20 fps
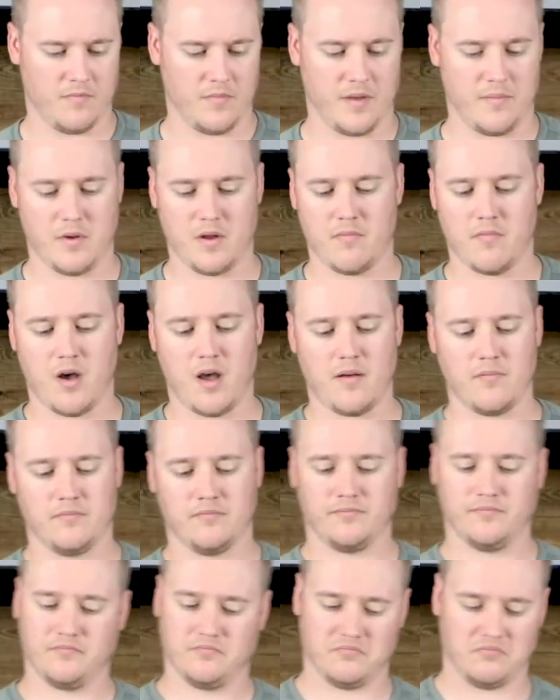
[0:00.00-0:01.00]
Maybe your mom,
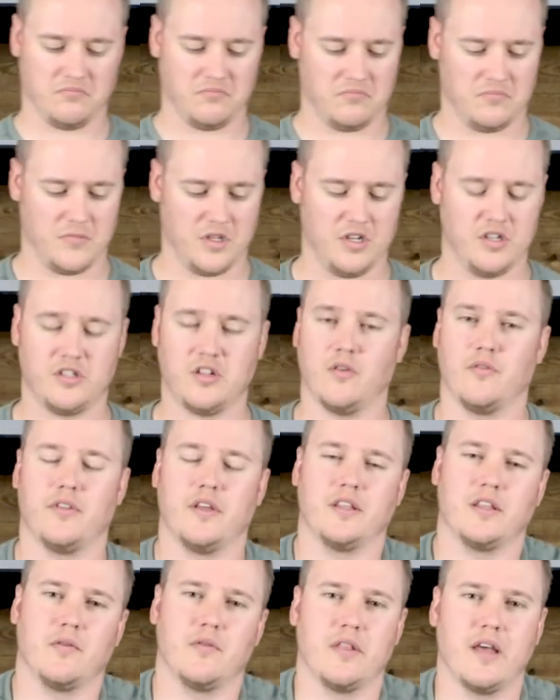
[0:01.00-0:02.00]
you just don't
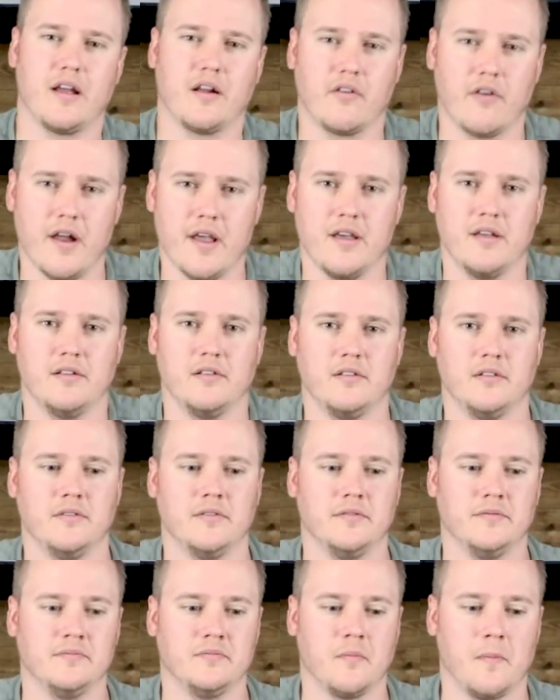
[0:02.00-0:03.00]
think they were that great.
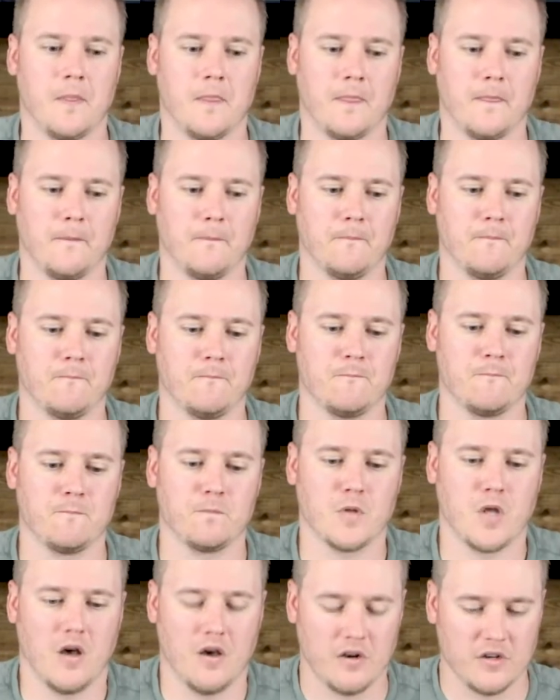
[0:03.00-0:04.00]

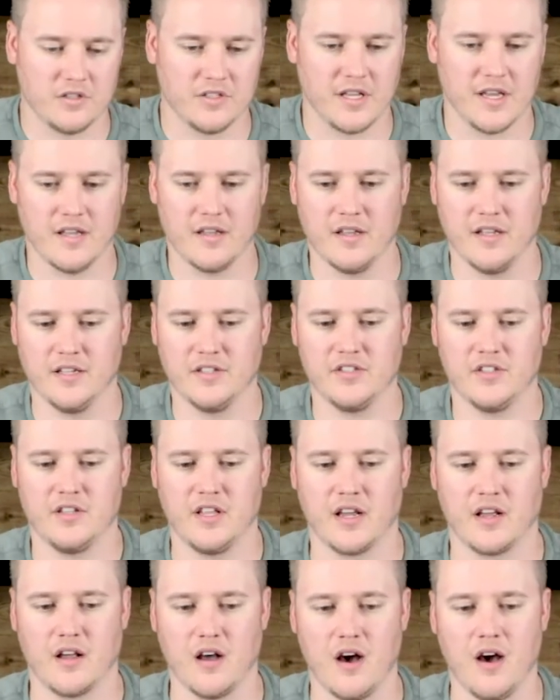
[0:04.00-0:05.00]
Understand this,
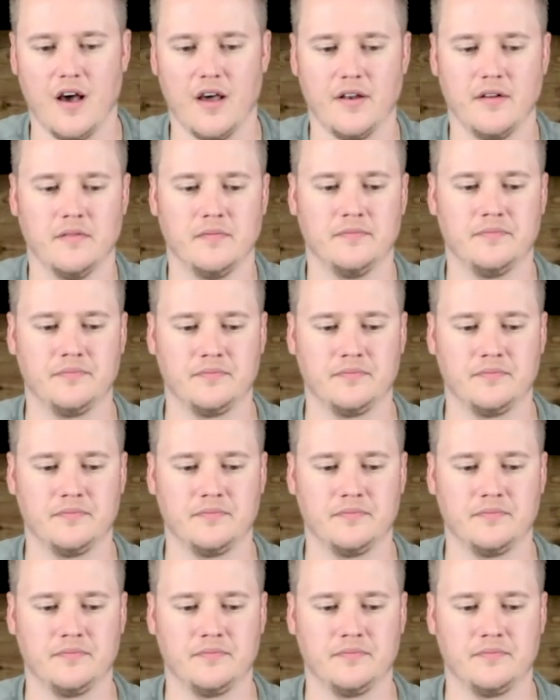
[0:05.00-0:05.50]
that God